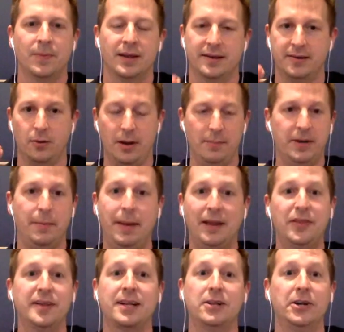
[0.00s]
So, I'm going to make
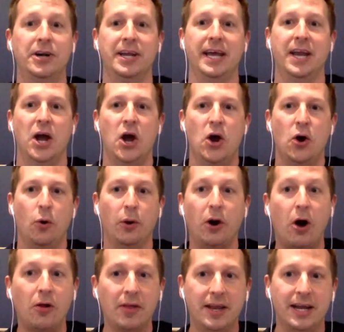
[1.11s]
this clear again. We're
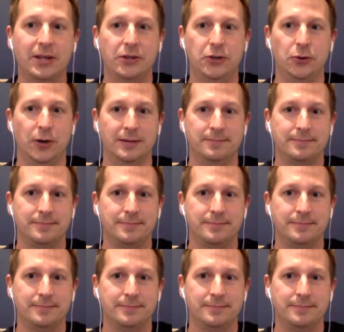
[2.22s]
all in on Tua